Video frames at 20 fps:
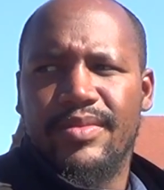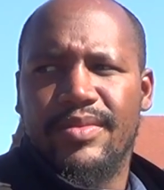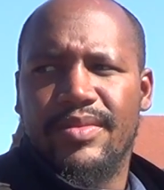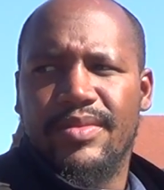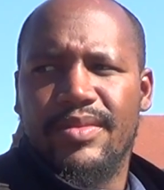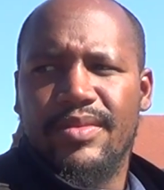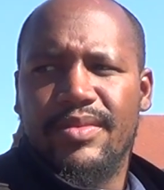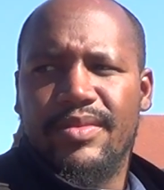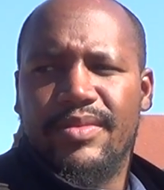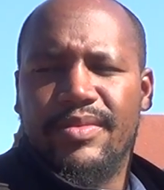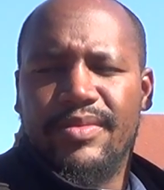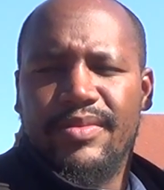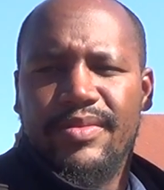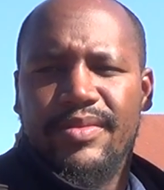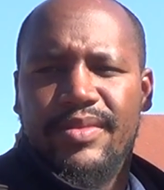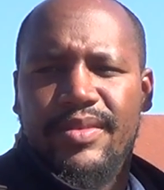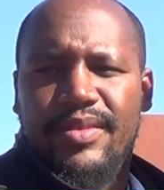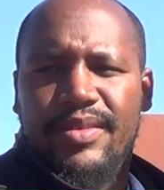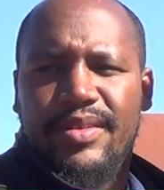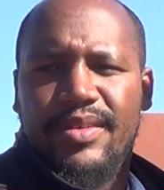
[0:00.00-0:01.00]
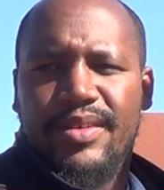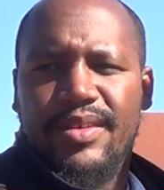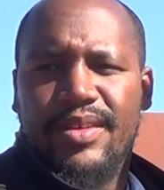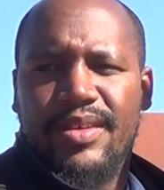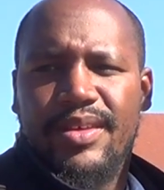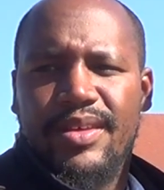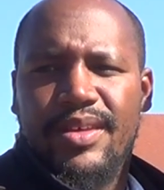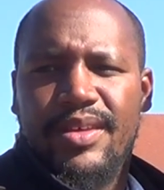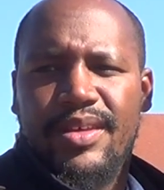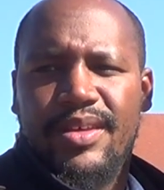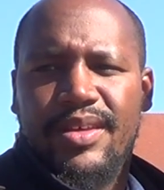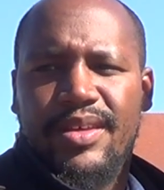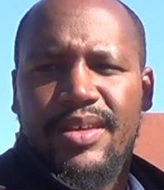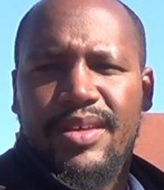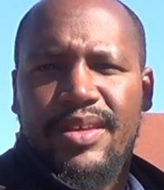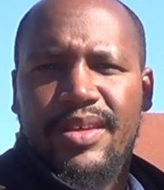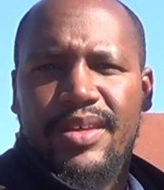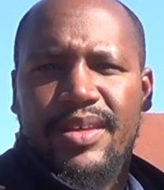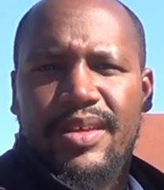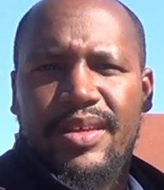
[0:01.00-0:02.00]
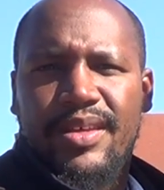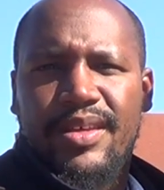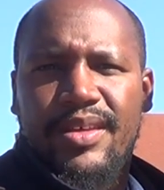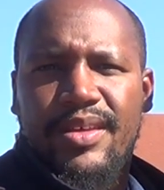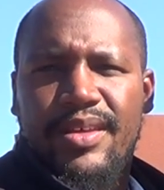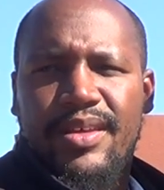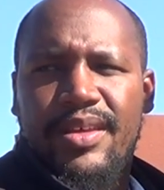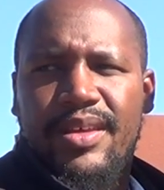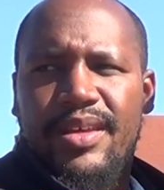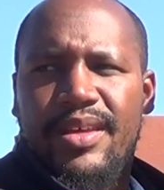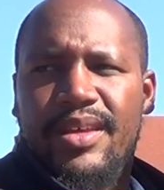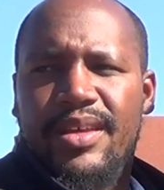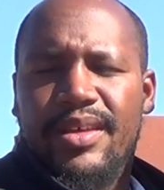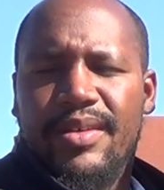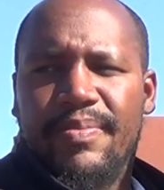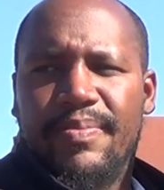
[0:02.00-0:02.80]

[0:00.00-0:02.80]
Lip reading: This person isn't speaking.